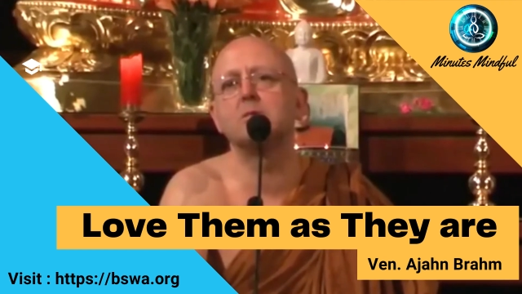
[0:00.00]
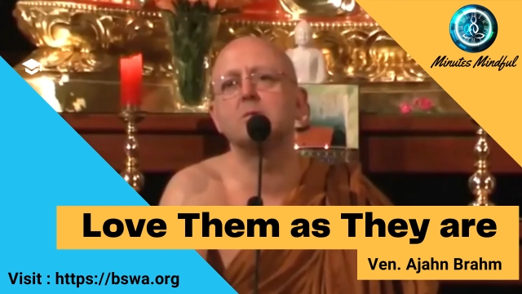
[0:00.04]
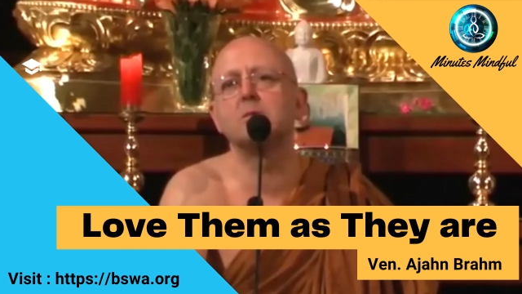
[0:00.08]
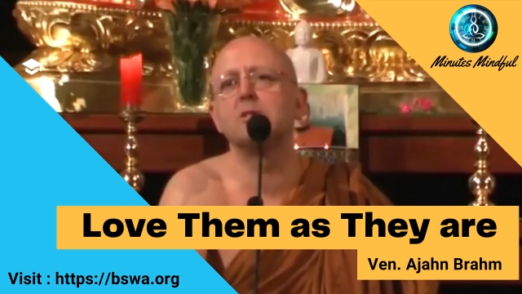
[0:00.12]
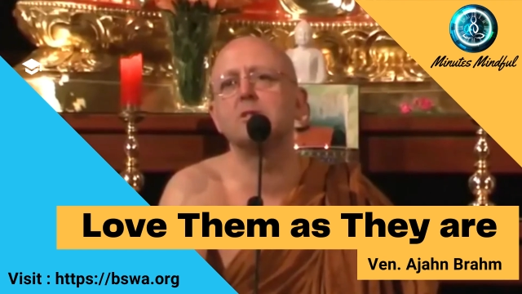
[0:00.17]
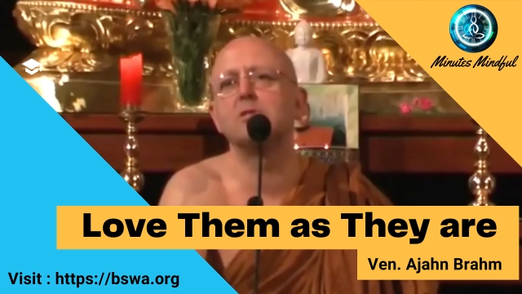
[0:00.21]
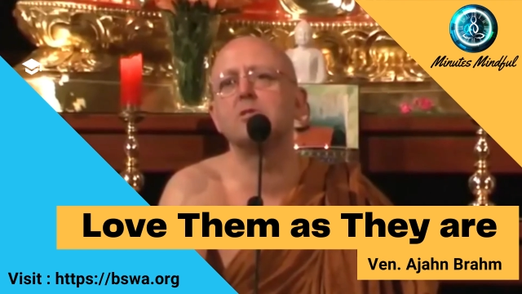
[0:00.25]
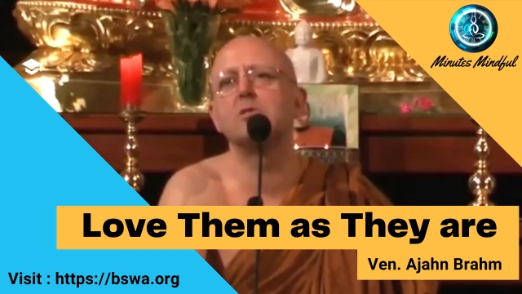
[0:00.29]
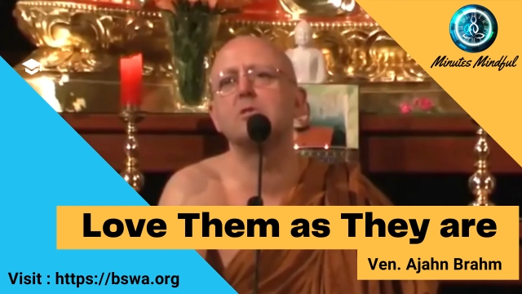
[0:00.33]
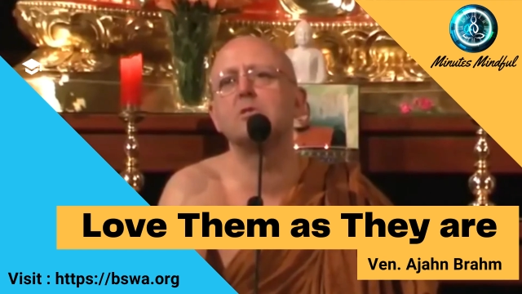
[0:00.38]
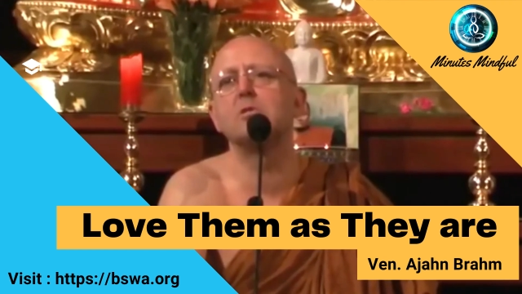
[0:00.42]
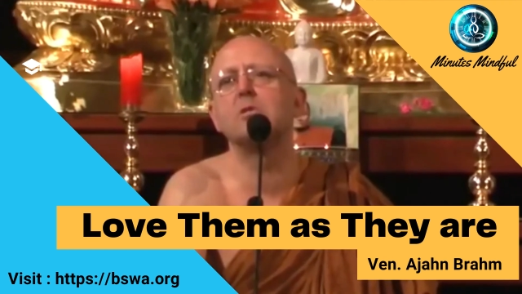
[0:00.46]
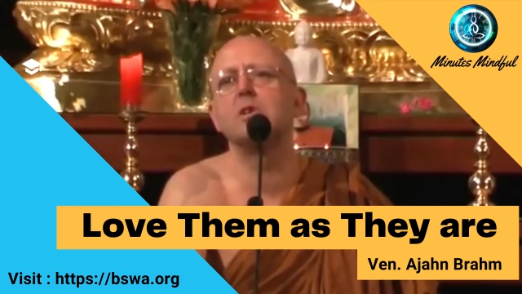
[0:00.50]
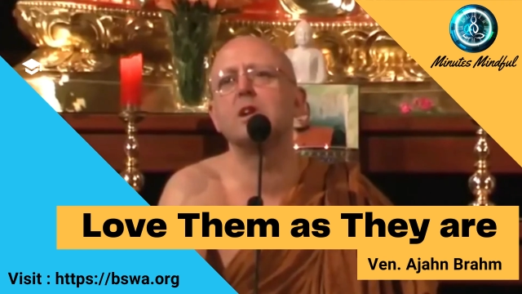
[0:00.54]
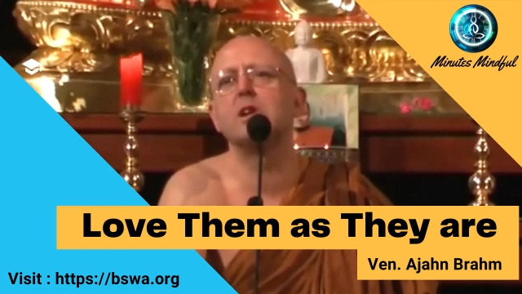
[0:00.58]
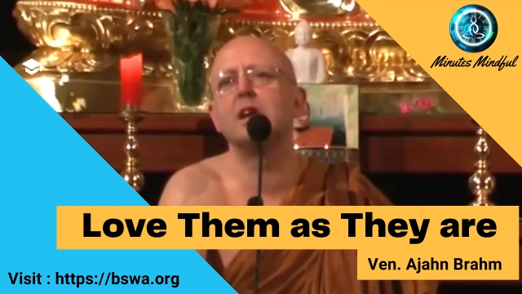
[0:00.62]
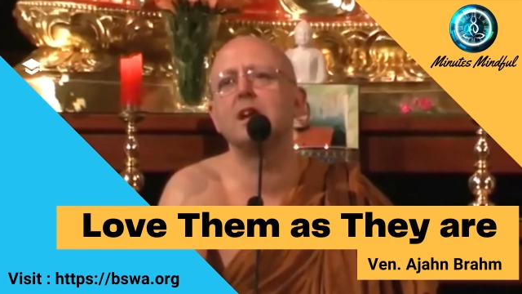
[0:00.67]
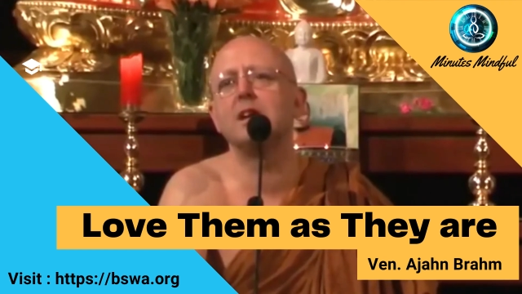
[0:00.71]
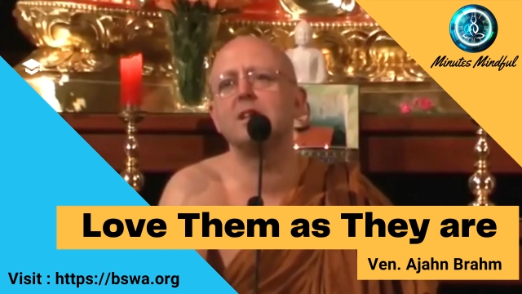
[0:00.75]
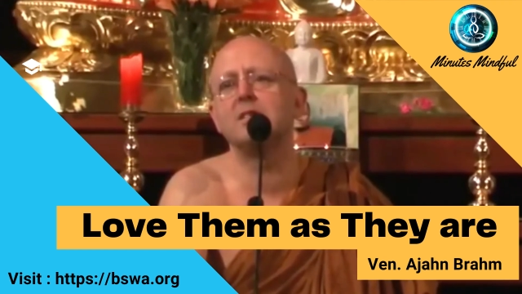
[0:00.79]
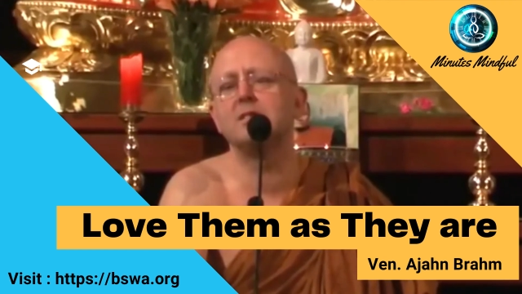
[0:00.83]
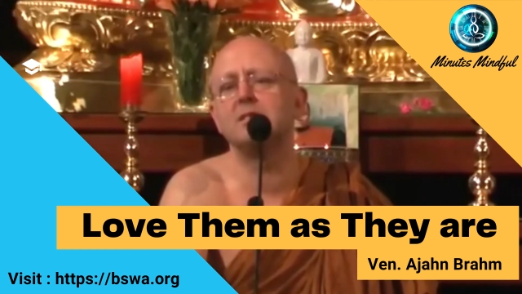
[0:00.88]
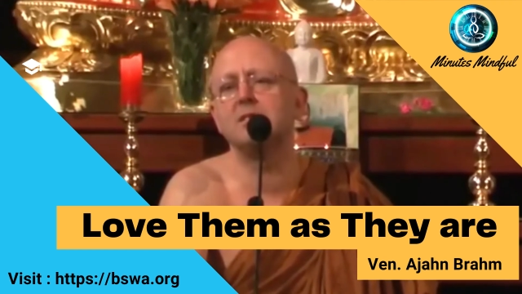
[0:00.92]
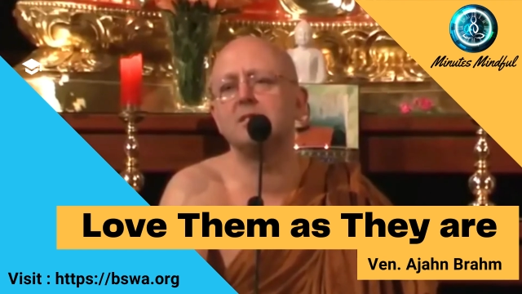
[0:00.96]
we're too
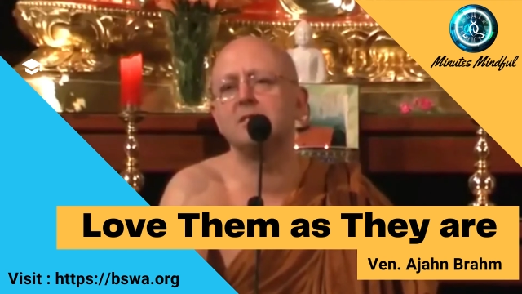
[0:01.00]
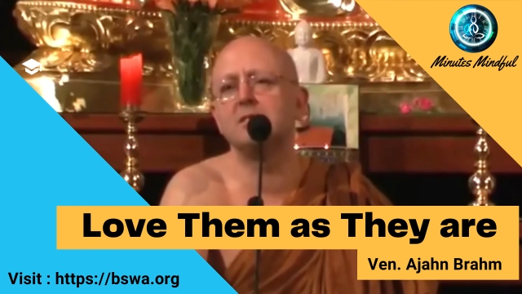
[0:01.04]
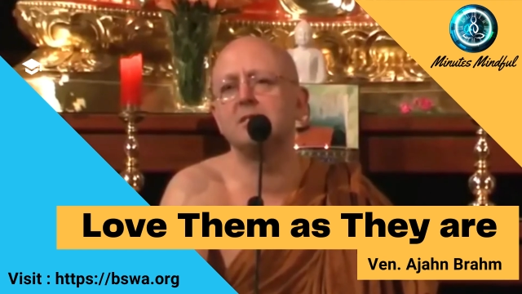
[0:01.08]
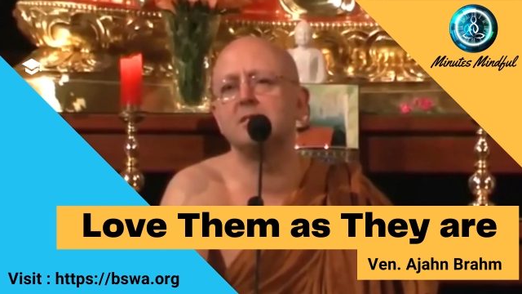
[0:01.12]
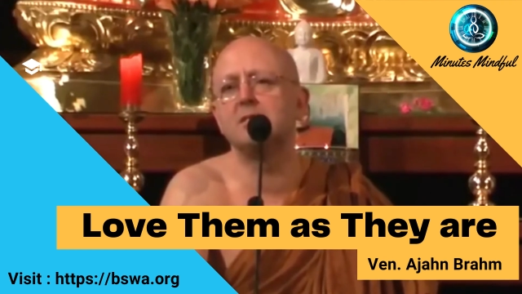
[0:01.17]
lazy